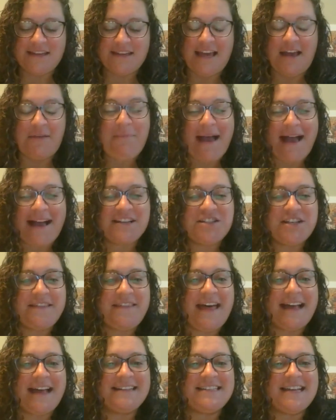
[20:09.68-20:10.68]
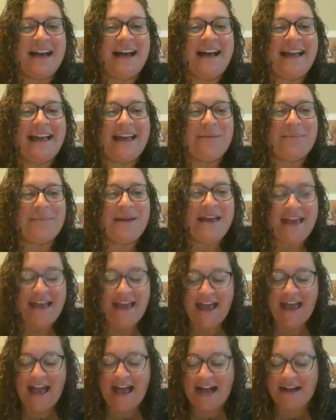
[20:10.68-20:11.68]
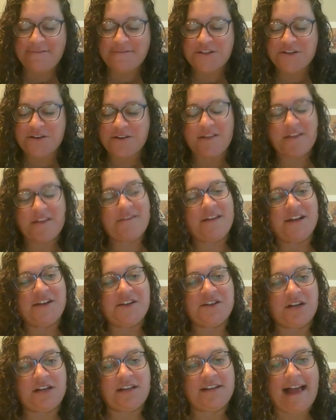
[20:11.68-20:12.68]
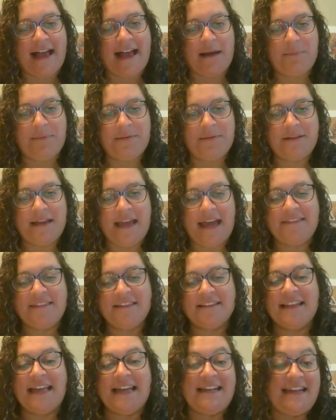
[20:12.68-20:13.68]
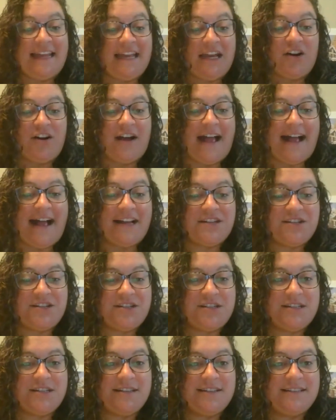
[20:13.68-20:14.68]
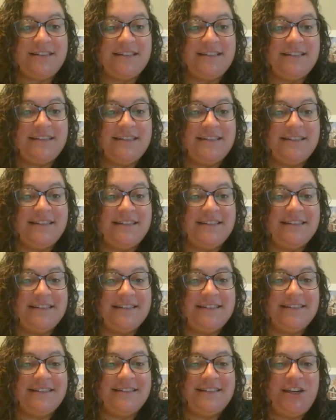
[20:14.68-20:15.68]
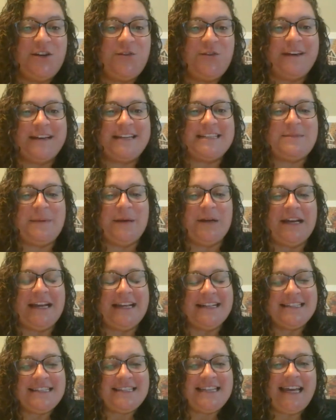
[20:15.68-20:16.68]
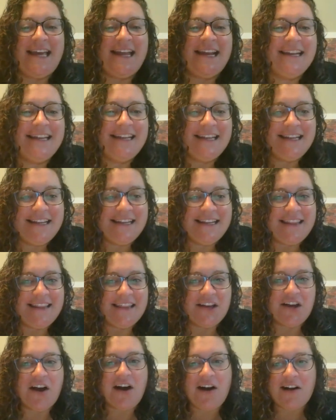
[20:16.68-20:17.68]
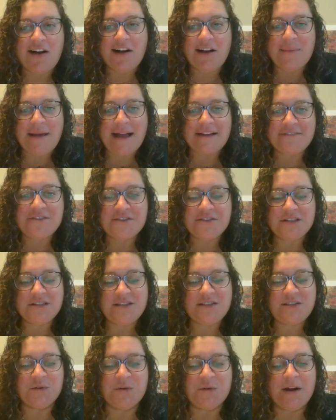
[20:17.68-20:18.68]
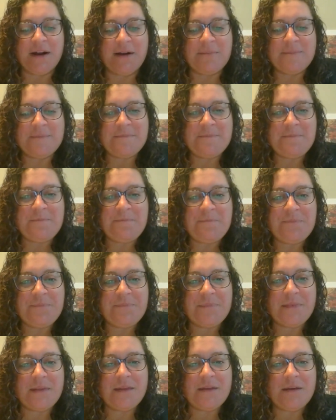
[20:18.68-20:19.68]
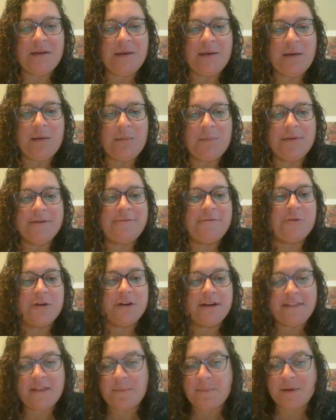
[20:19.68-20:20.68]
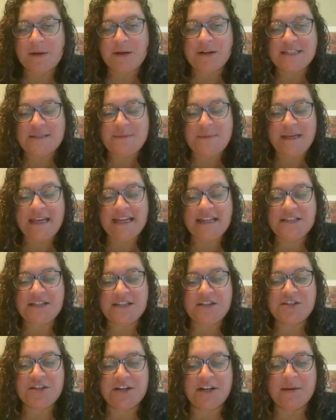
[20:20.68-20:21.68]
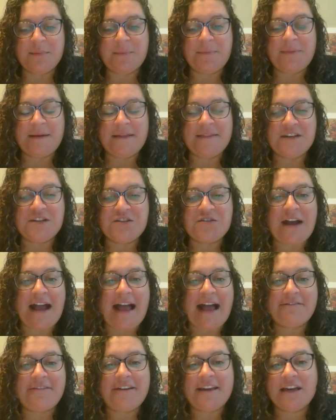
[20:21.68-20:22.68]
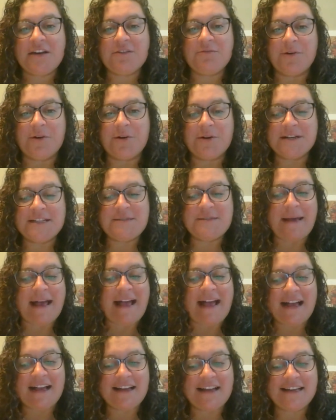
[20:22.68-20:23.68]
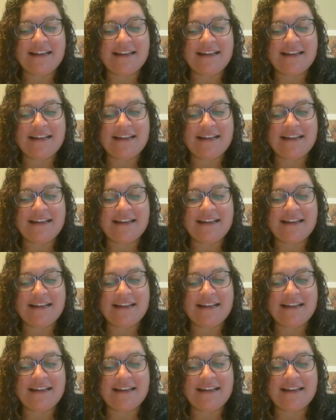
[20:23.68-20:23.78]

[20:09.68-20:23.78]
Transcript: Imagine that time after the thunderclap and the lightning crash. You've experienced it, the calm after the storm, before the birds begin to chirp and the traffic roars back,